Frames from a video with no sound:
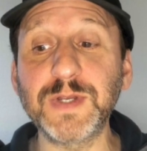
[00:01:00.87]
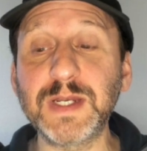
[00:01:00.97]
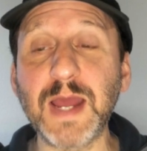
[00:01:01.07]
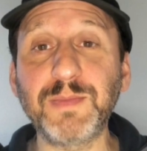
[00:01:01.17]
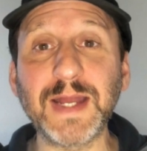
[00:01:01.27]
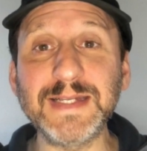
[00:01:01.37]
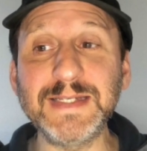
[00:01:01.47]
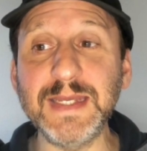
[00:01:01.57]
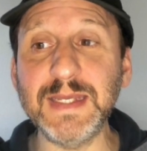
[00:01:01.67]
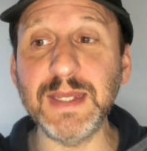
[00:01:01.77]
an Apple
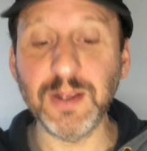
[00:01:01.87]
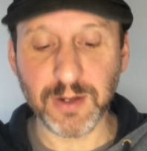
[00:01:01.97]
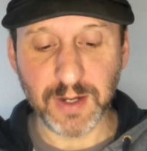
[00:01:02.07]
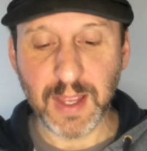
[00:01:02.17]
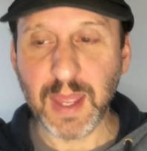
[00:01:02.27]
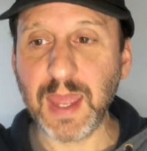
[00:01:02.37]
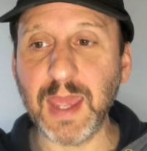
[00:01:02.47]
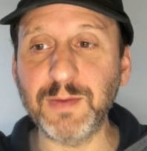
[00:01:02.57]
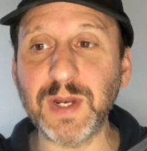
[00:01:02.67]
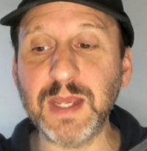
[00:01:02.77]
ID here,
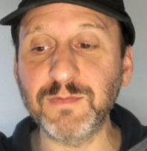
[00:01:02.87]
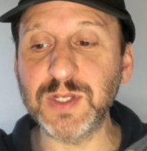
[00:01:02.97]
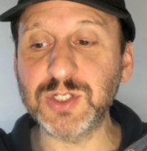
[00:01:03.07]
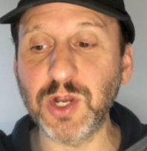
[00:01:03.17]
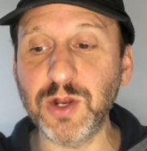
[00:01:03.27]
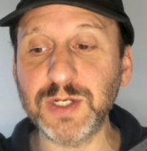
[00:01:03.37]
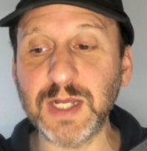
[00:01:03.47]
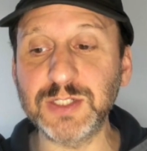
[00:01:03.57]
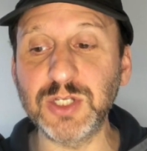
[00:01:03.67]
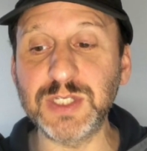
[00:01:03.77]
and when I hit return I
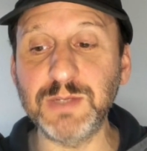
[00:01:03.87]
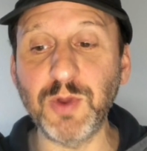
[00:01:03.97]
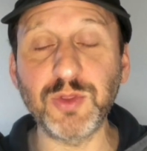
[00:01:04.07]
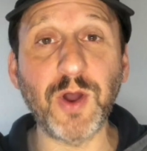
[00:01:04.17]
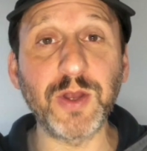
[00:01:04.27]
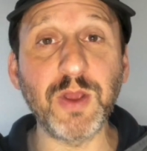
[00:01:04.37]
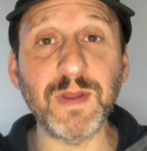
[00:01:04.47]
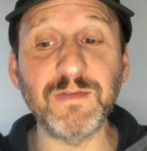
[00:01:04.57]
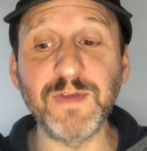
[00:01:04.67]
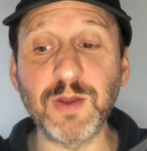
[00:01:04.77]
should see both audio
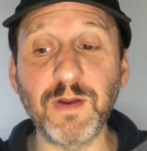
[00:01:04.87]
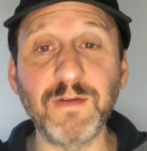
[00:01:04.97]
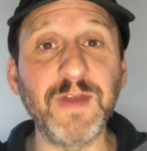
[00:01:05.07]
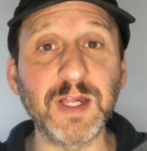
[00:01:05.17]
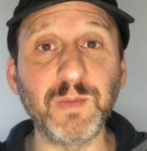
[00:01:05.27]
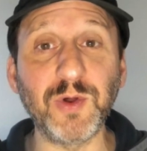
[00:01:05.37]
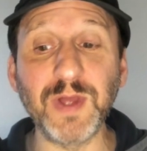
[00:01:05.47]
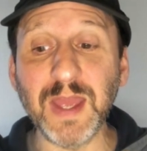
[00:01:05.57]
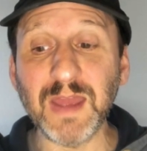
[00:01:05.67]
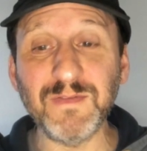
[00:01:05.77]
and video available.
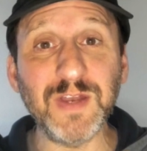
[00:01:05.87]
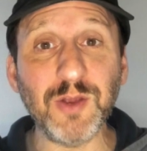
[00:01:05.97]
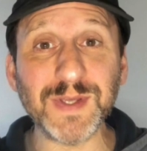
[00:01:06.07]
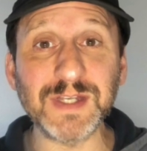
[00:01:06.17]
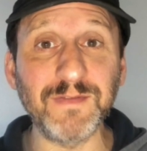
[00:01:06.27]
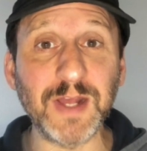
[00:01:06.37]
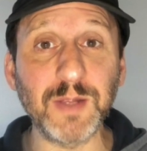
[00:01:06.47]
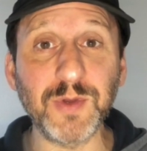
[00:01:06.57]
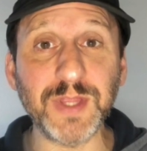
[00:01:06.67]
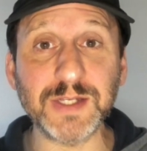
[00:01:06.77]
If video isn't
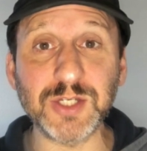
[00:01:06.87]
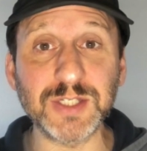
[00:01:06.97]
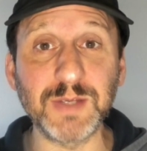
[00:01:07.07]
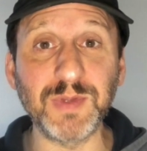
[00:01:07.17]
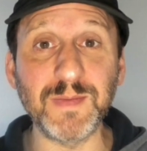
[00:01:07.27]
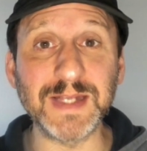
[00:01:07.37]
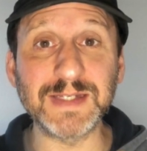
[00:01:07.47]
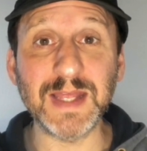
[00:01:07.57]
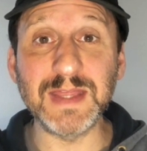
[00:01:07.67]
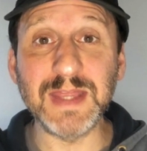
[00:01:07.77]
available that just simply means
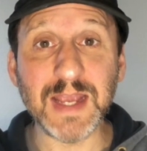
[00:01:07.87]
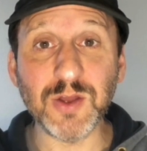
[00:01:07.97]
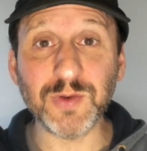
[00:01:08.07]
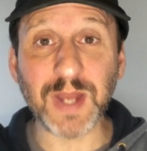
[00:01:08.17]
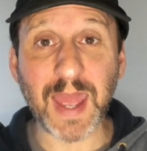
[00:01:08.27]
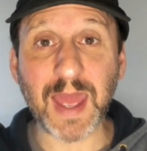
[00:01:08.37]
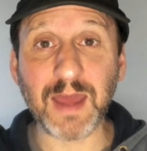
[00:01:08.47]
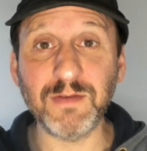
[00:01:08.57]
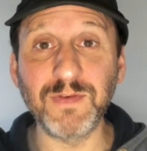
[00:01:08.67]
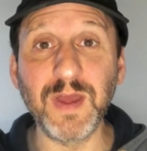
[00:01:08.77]
they don't
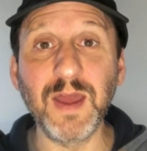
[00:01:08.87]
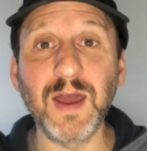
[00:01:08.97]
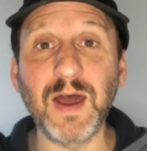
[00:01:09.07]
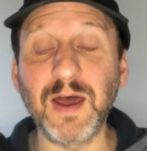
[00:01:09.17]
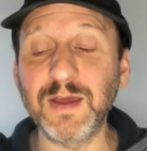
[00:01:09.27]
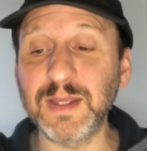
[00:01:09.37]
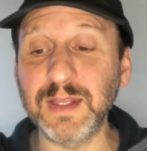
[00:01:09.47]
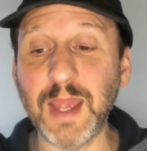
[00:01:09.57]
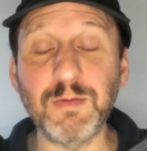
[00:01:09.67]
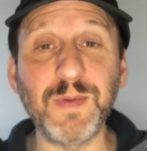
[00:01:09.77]
have the
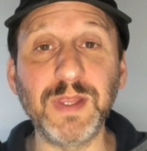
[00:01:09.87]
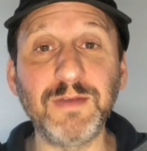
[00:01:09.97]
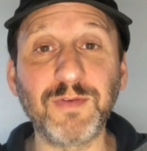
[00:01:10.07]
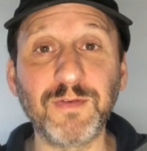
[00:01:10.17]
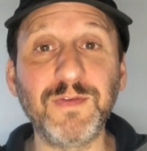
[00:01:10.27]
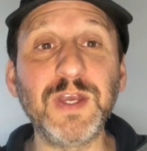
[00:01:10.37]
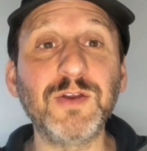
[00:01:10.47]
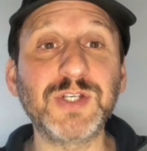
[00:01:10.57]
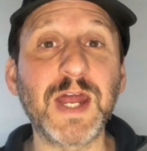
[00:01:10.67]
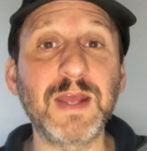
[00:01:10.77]
capability for video
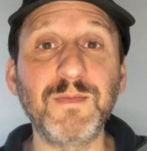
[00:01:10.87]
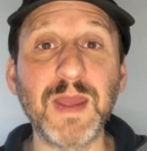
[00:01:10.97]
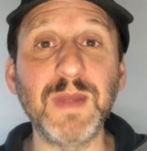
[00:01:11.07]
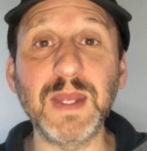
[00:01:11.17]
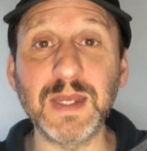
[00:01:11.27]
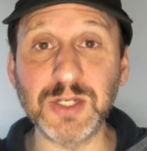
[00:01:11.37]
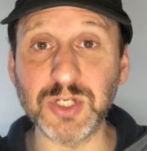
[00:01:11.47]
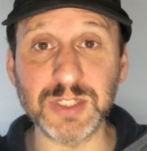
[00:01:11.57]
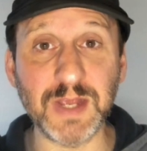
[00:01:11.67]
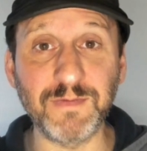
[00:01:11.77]
chatting. Maybe it's
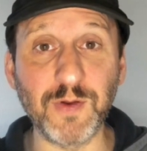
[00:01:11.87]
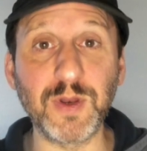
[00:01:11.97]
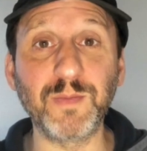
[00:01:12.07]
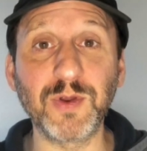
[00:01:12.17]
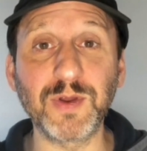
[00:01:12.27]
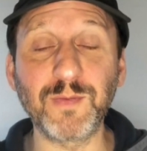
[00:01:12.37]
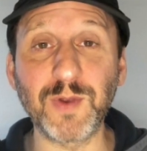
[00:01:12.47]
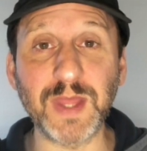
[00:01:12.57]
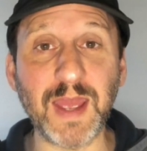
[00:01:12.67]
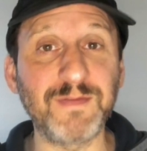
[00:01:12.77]
just a phone number where
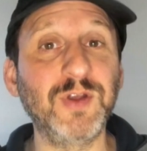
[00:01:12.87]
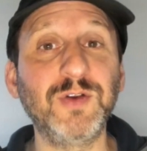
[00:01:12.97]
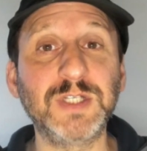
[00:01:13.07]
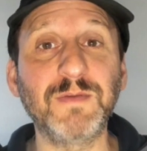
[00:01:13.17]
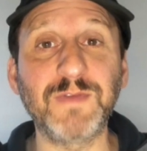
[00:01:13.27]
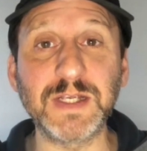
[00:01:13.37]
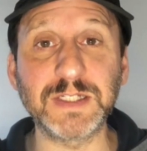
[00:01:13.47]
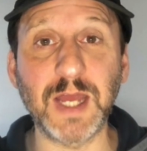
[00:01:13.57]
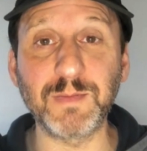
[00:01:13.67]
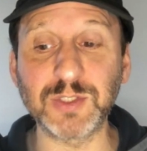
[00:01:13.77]
they haven't hooked up
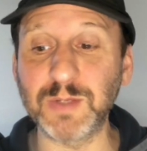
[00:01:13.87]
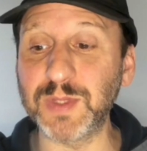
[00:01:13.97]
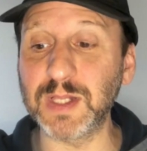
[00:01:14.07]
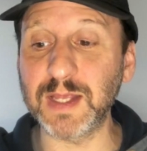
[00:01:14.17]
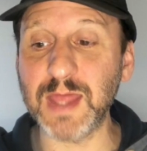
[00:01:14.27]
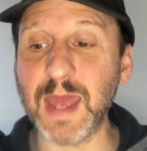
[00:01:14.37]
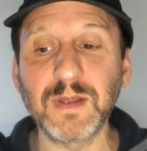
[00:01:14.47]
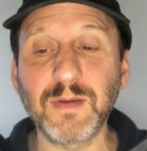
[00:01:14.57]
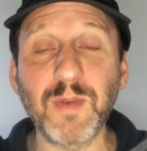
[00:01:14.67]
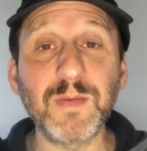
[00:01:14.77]
FaceTime or something like that.
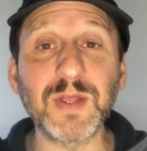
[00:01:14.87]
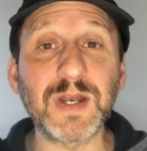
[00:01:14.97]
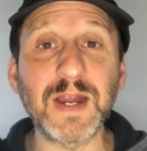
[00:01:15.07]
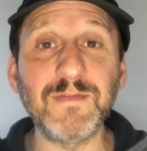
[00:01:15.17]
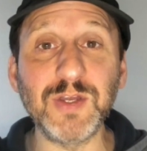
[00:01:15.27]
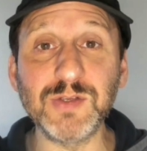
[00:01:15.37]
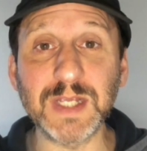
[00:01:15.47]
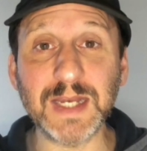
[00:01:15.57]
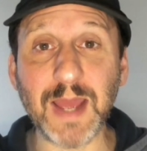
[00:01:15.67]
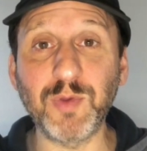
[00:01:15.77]
Maybe they're not even using an
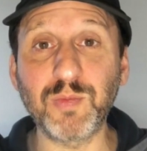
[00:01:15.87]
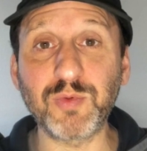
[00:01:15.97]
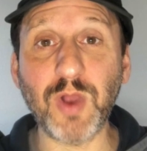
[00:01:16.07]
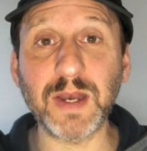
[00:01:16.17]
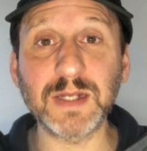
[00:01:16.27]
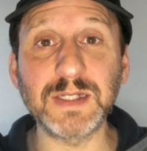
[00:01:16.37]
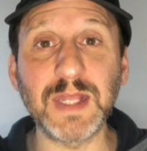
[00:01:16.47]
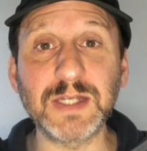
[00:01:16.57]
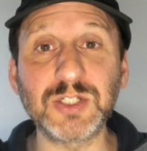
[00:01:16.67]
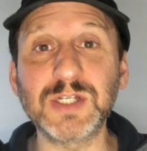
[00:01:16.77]
Apple product and
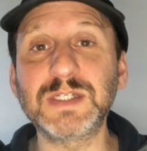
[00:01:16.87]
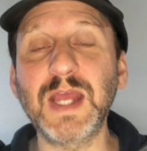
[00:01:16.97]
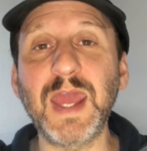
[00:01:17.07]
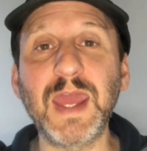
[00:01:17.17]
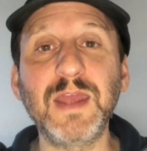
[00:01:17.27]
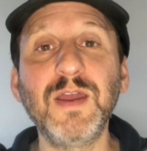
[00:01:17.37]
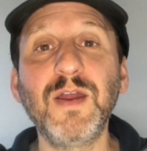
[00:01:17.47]
that's just a